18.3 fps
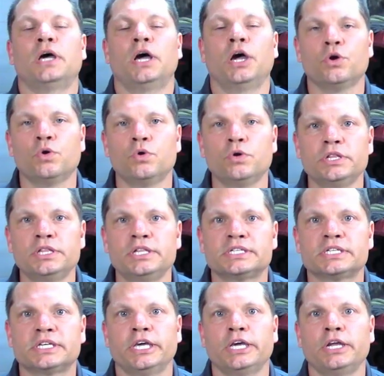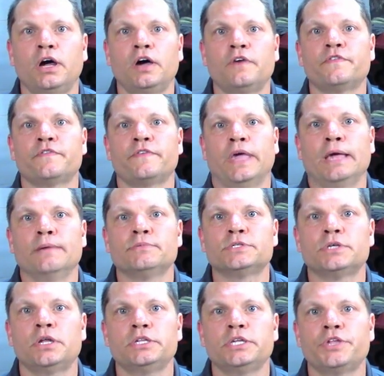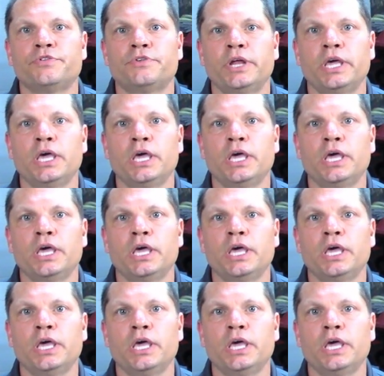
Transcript: I ordered this kit off of Amazon the other day.